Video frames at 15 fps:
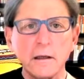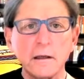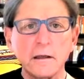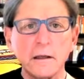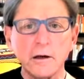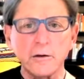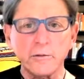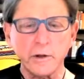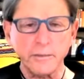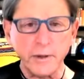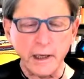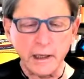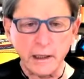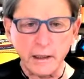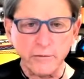They're
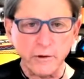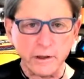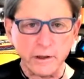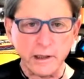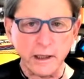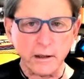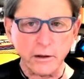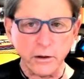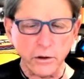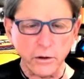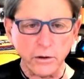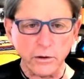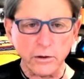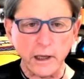repeating what they learned,